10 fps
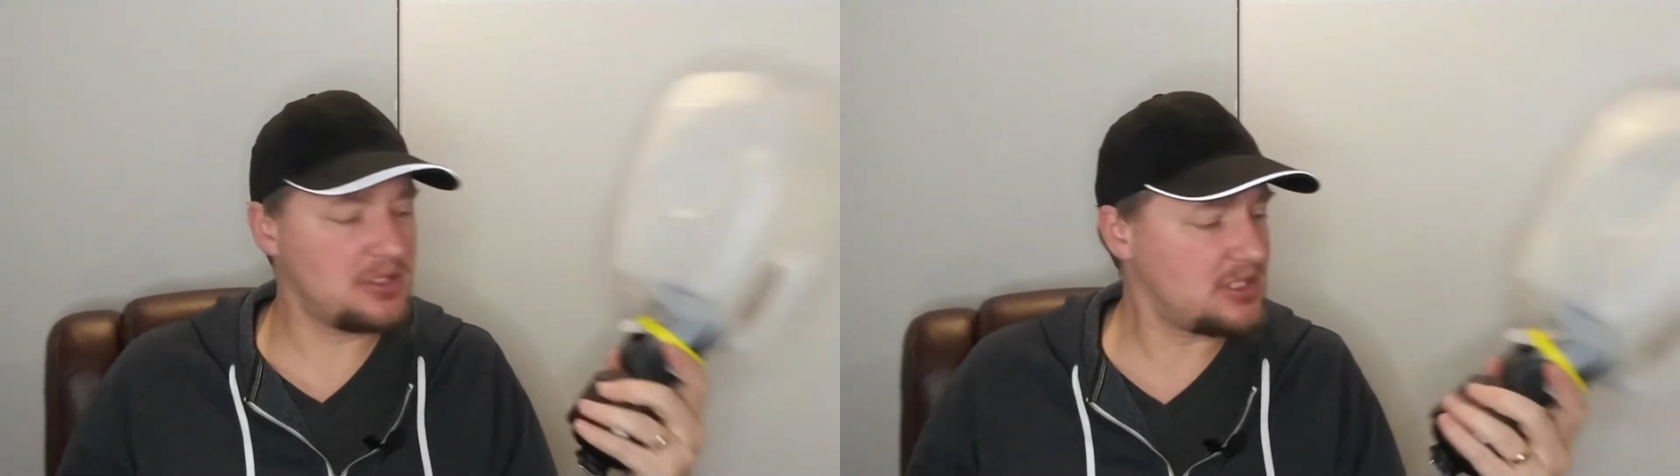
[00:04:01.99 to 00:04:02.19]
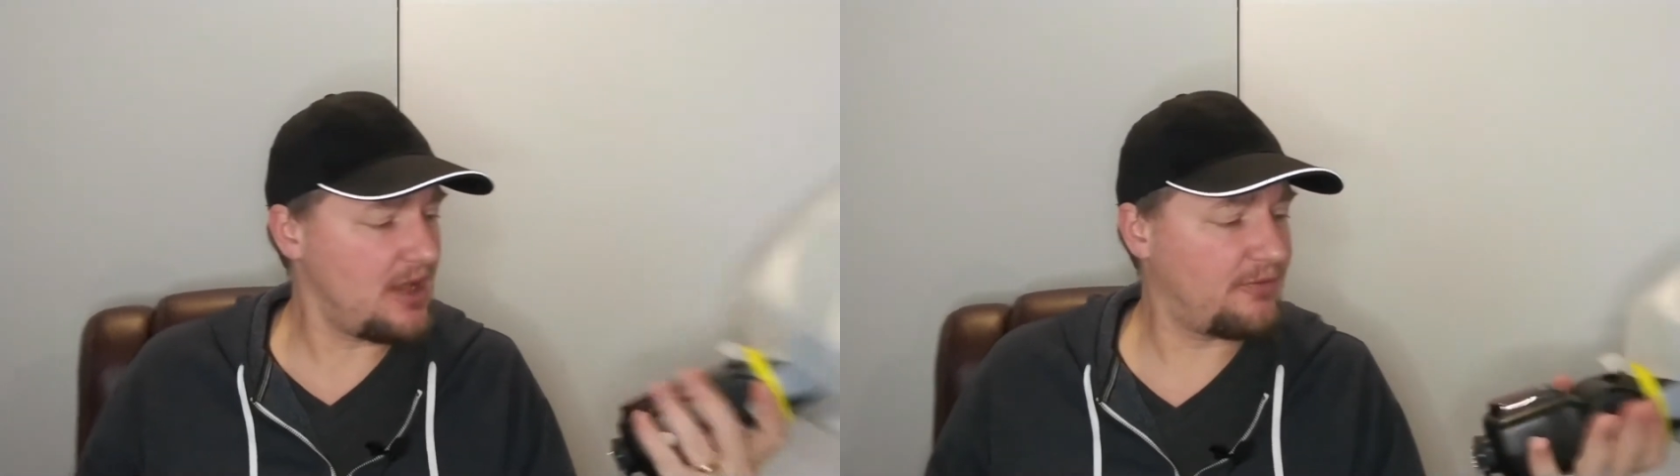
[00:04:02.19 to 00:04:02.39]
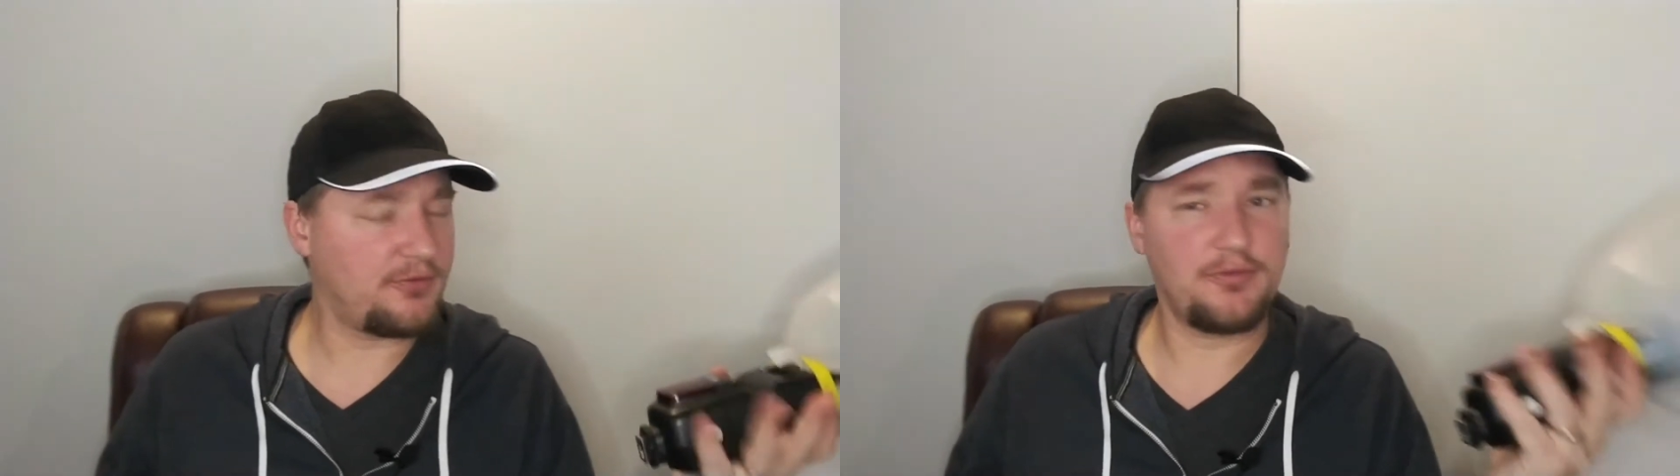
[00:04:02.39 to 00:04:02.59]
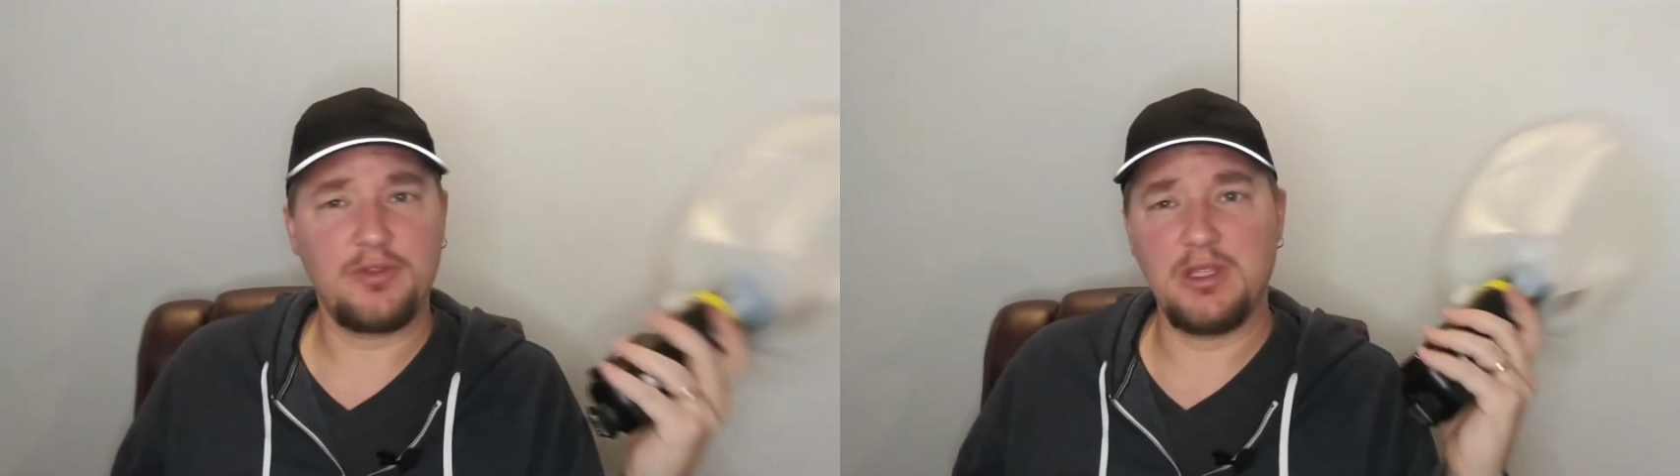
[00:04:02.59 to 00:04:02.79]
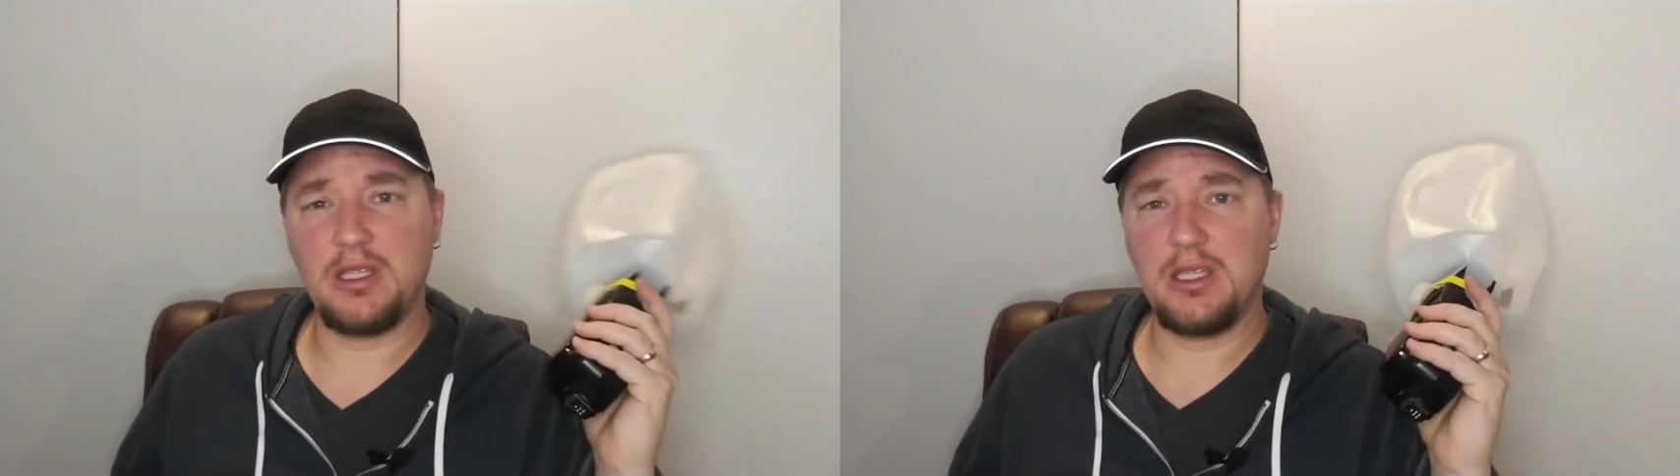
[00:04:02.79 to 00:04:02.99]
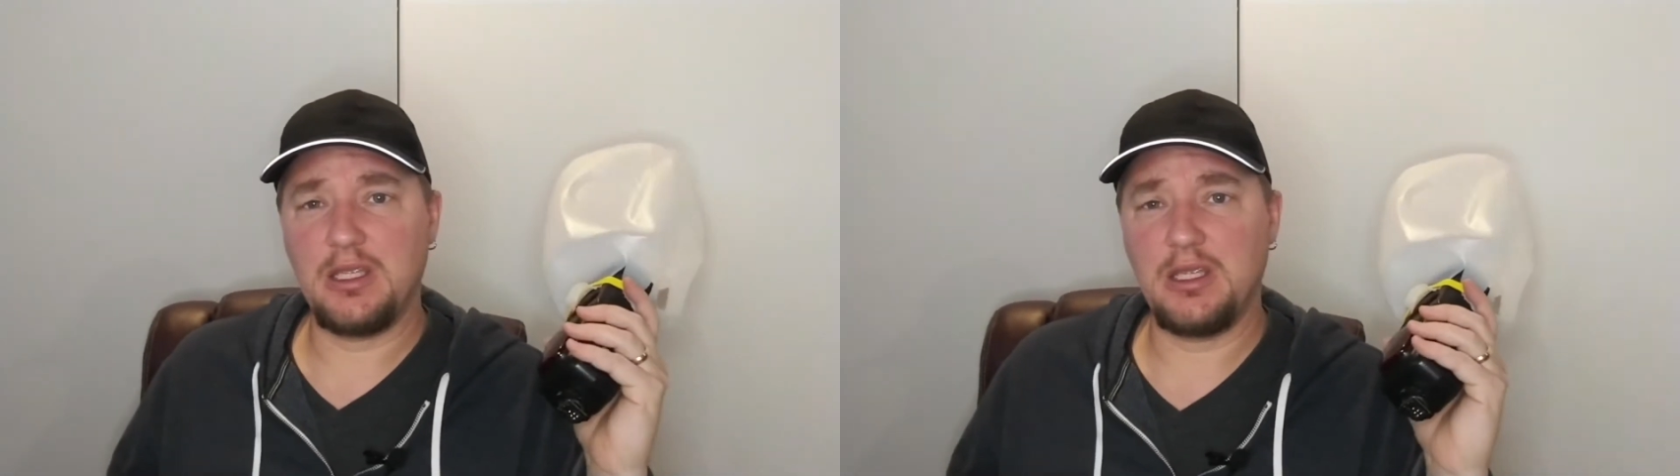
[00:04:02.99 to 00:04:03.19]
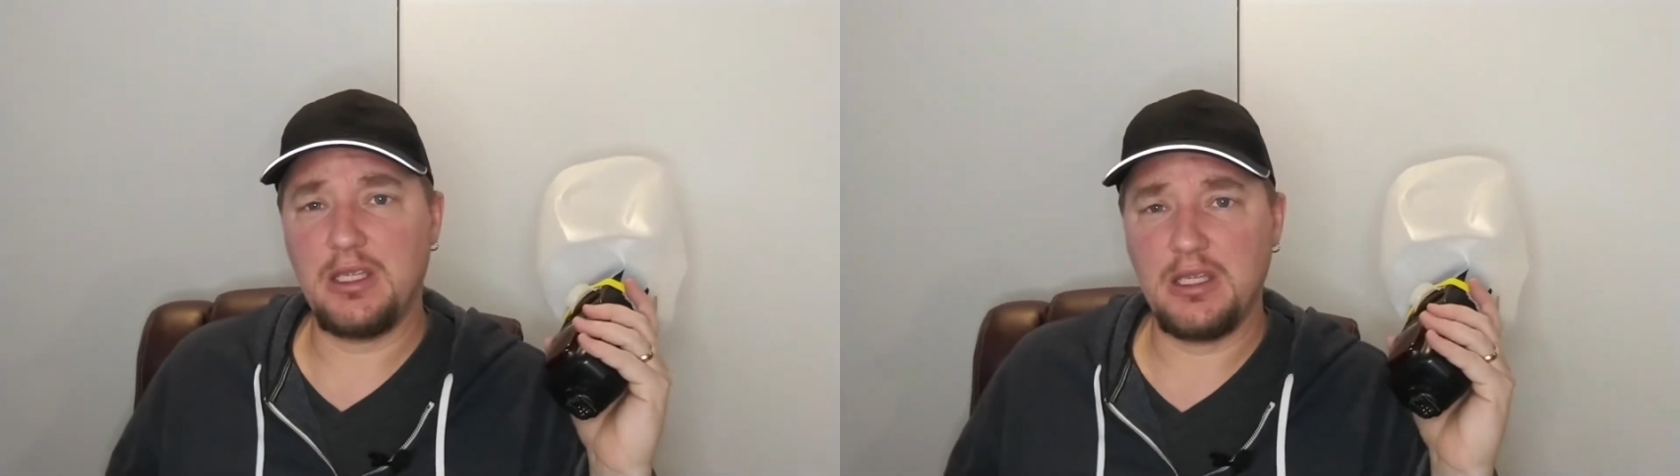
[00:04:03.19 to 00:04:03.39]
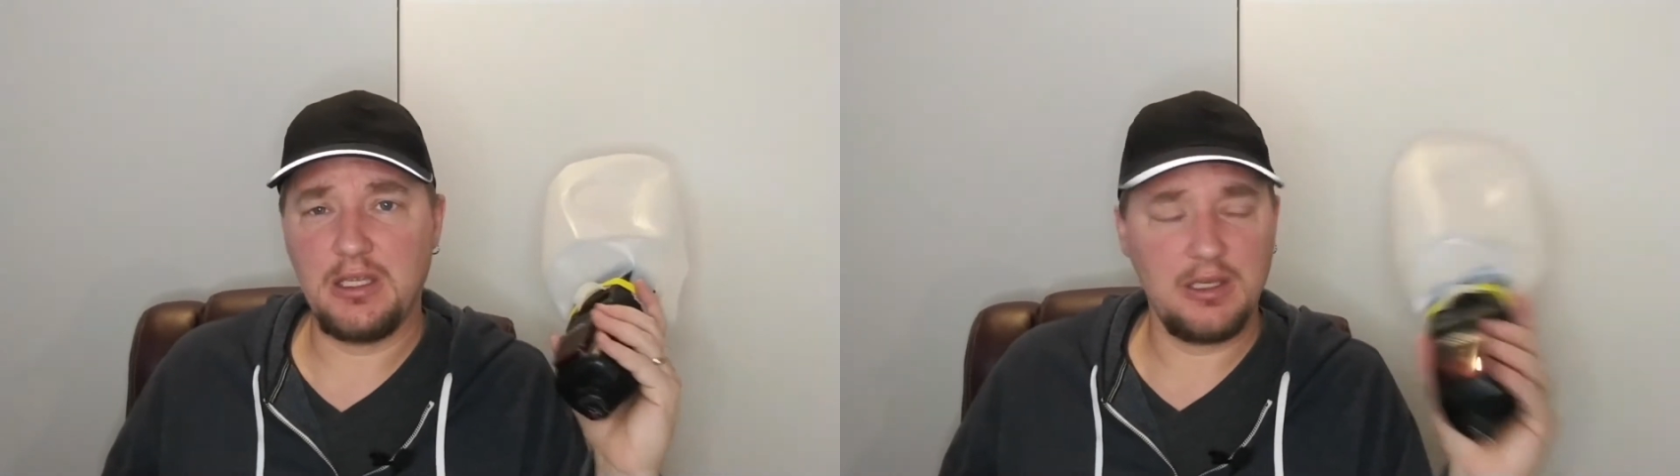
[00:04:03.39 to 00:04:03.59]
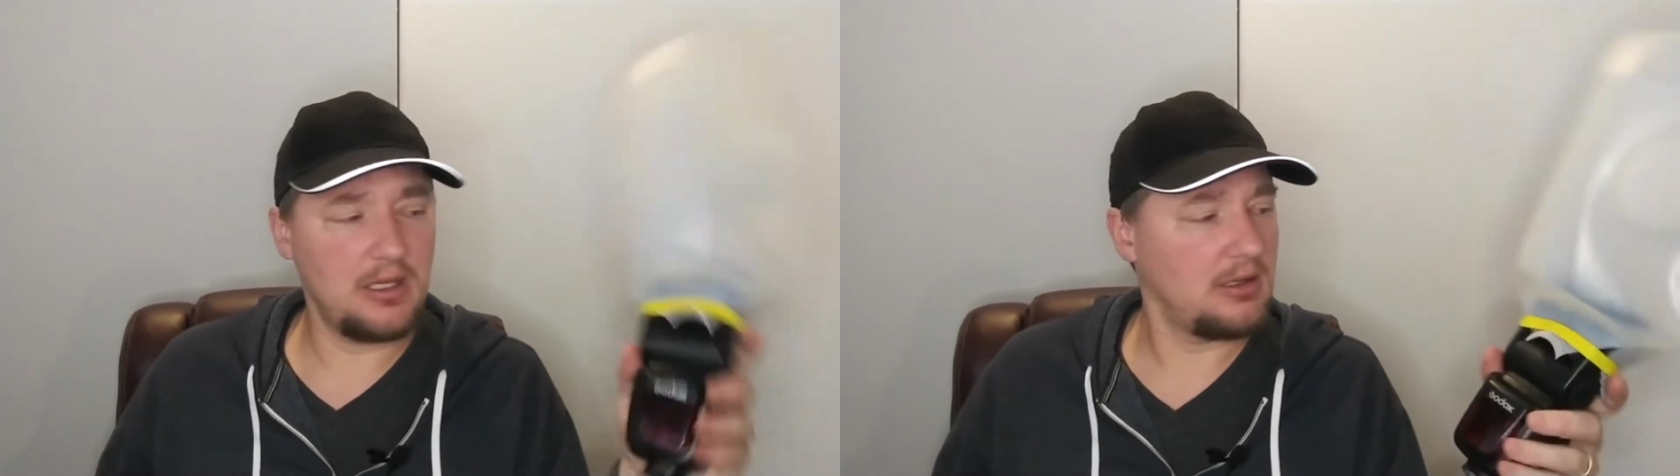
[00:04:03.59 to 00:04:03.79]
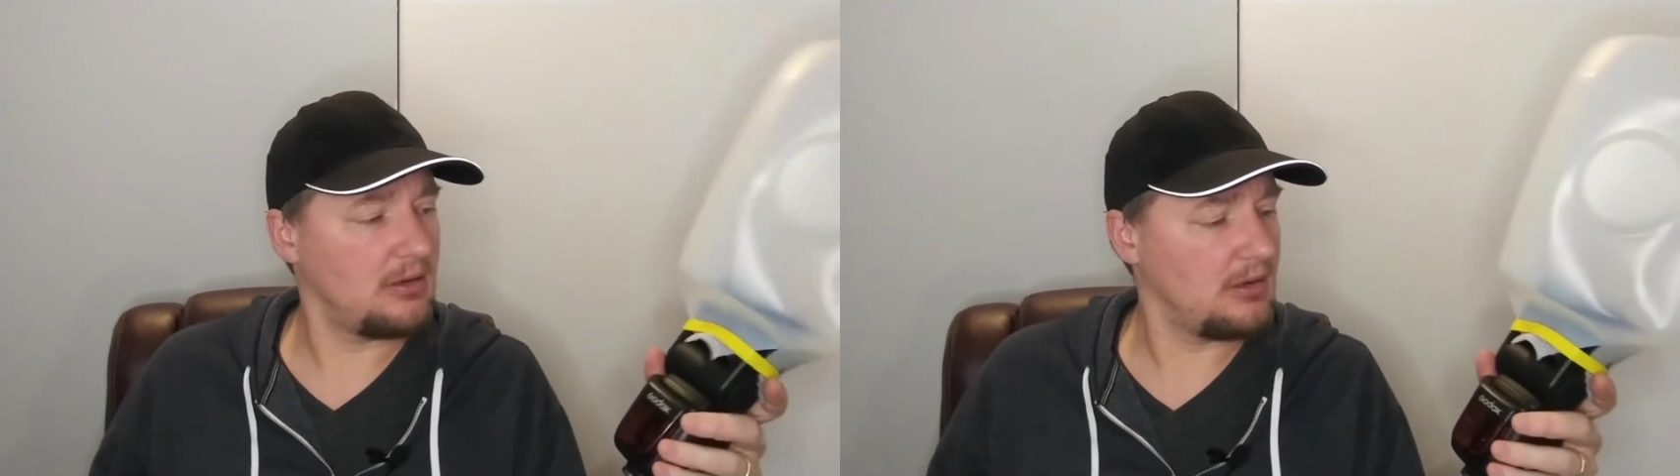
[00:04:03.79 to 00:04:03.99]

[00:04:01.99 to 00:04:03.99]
stuff, the